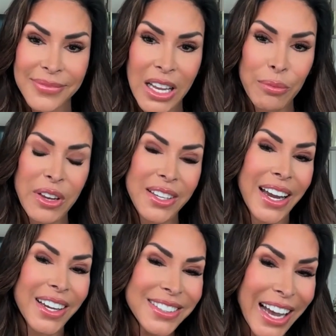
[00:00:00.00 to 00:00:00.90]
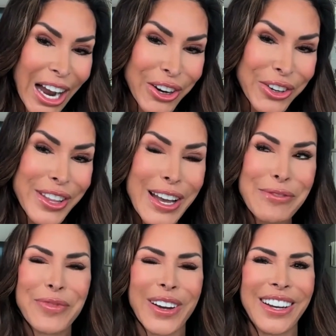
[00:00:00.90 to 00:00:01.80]
I mean, yes, hire
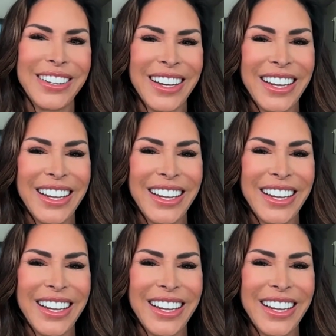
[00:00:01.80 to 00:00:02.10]
them, but